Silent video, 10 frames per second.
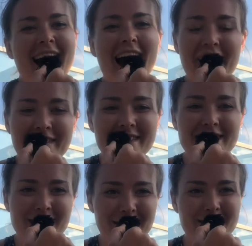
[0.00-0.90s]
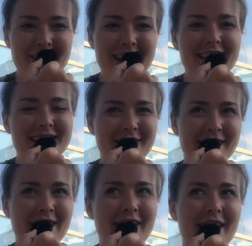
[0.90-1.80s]
I wanted to talk to you in this
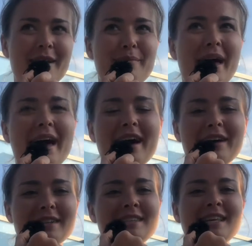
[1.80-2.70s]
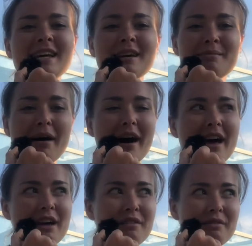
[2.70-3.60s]
video about
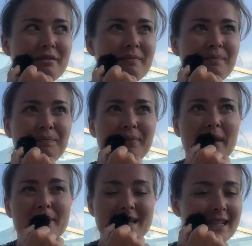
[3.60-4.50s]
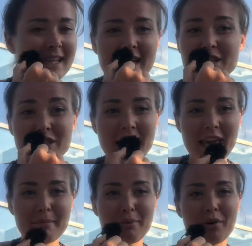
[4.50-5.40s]
my, basically getting to the
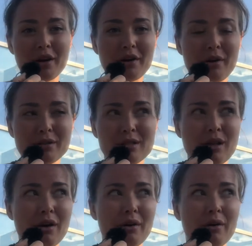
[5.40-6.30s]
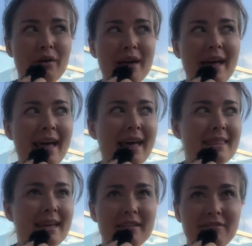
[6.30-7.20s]
airport in Oslo
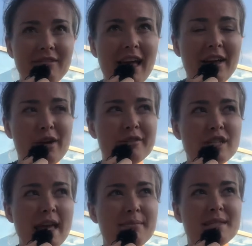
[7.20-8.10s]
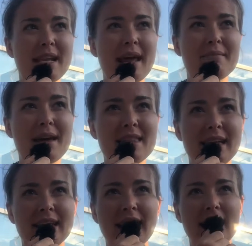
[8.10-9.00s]
and then flying over to Amsterdam and
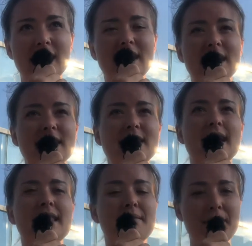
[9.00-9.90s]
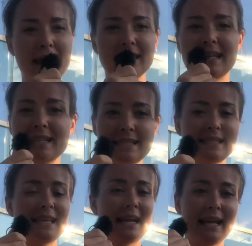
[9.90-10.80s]
then getting into the mainland
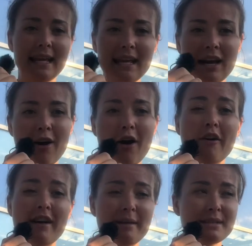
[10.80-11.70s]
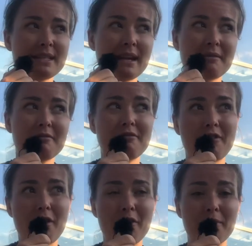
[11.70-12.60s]
city of Amsterdam
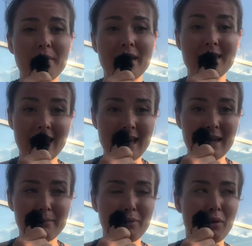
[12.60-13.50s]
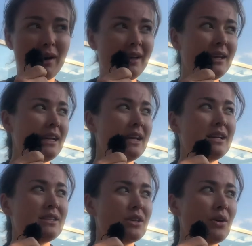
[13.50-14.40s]
from the airport.
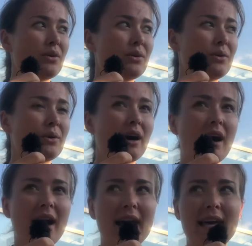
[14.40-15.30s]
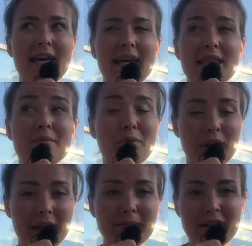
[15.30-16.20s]
So I, in the
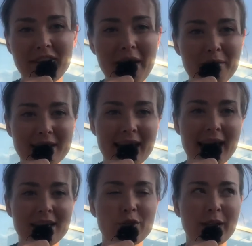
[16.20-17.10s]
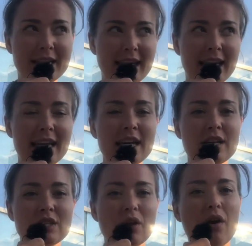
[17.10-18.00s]
morning, my flight was at 8:20,
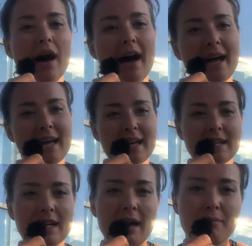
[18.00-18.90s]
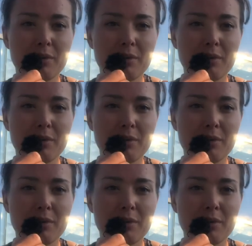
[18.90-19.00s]
so I ended up